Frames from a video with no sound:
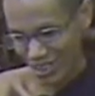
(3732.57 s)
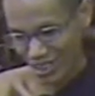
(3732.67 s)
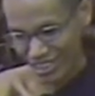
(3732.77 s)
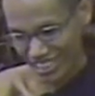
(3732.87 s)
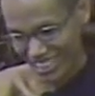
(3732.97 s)

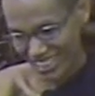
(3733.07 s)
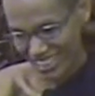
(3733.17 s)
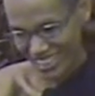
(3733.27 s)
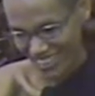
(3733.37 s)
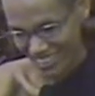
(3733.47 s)
Good
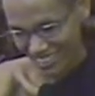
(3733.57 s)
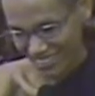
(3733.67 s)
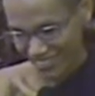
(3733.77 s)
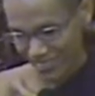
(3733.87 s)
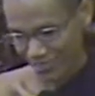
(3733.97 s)
taste.
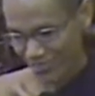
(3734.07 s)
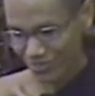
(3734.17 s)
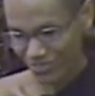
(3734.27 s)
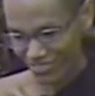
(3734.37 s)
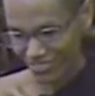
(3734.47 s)

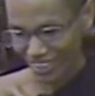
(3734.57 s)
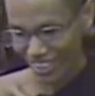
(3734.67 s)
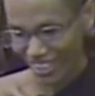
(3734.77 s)
Mm.